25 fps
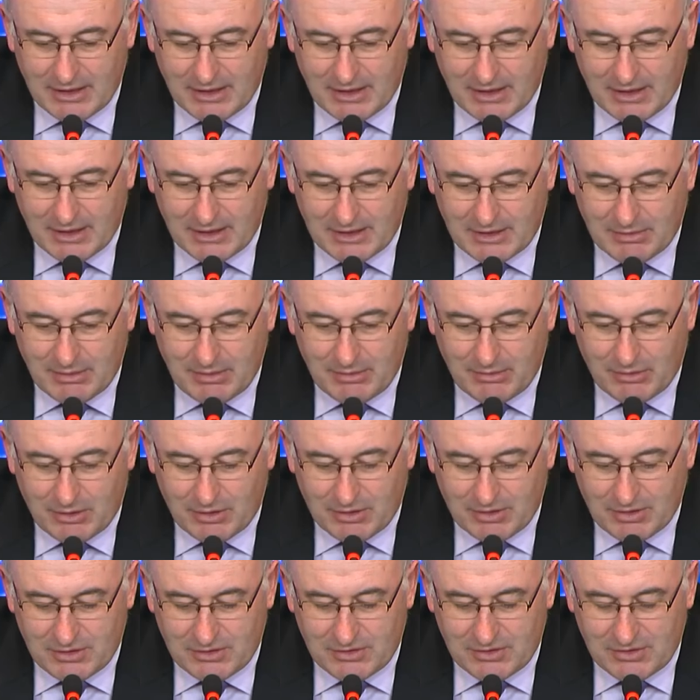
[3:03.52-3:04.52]
to be
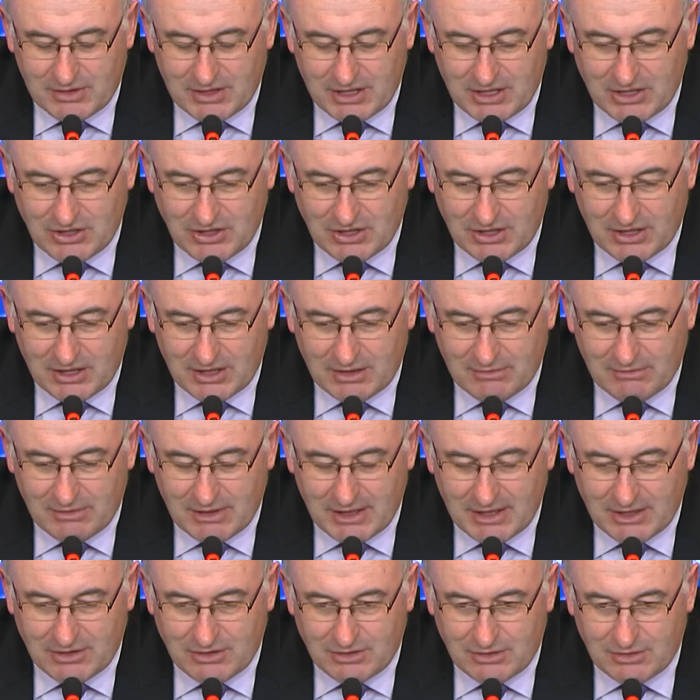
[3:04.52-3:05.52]
more strategic in
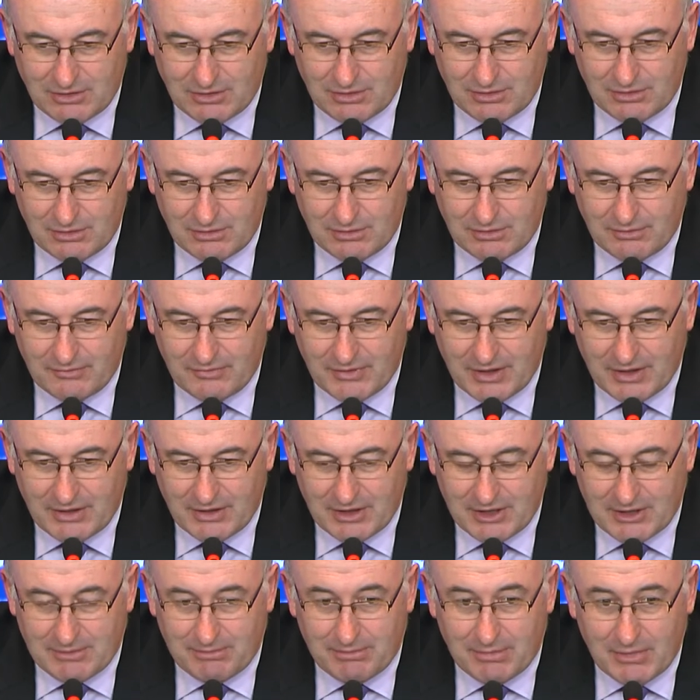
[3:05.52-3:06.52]
relation to
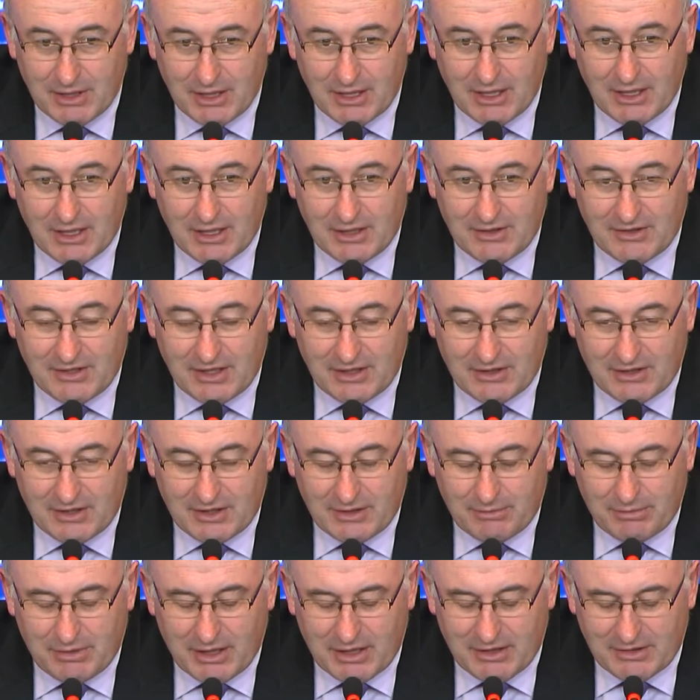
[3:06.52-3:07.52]
various
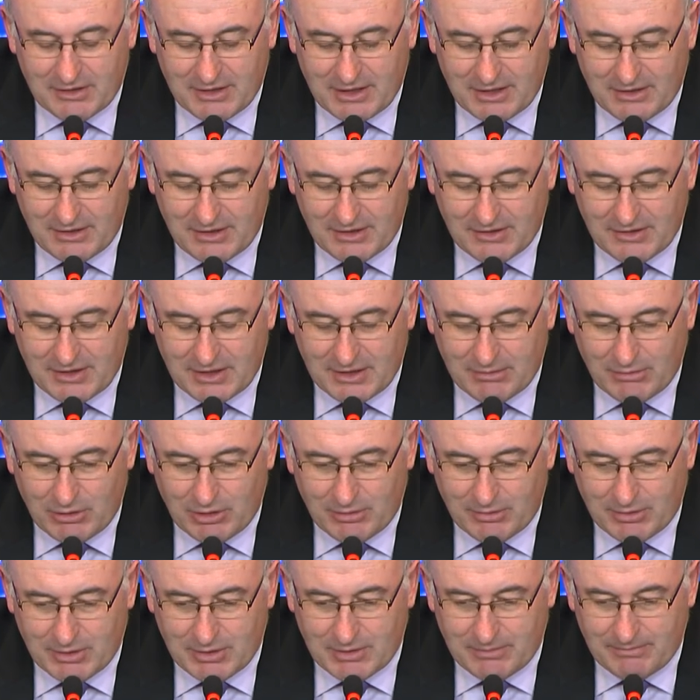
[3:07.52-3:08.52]
sensitive product areas at the
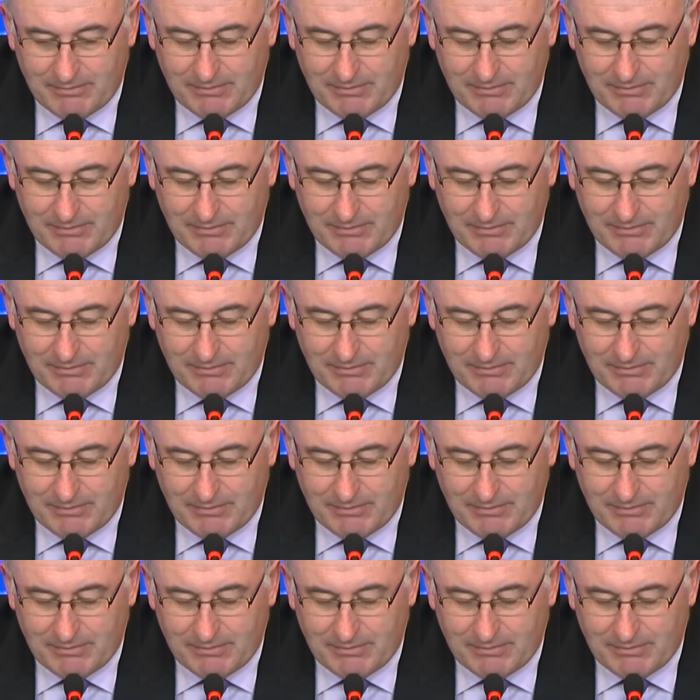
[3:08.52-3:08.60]
moment.